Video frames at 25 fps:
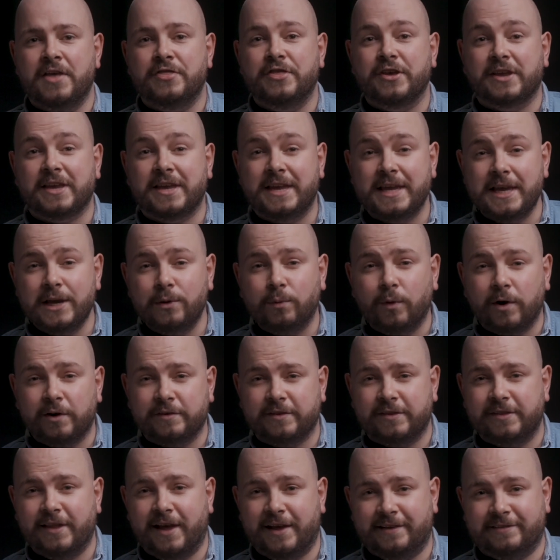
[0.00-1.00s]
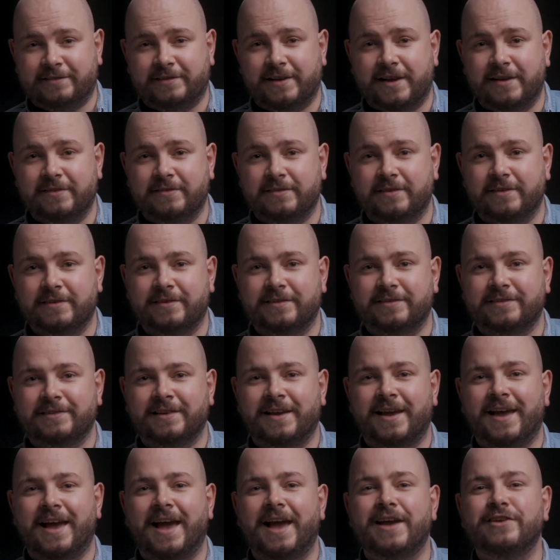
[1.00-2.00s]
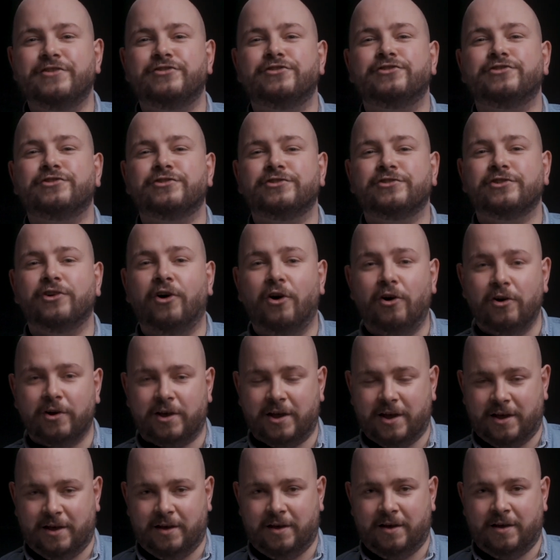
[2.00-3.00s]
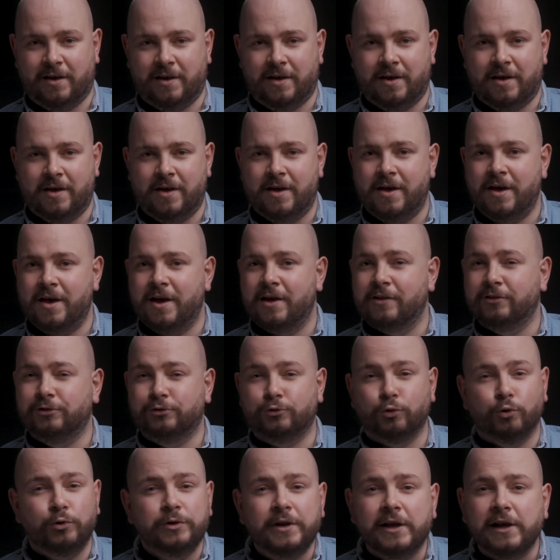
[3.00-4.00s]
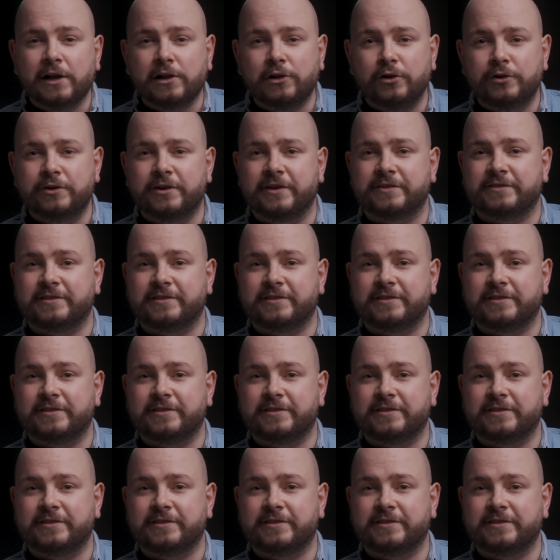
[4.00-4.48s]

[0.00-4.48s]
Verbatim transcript: The key word in that sentence is shocking. Don't include a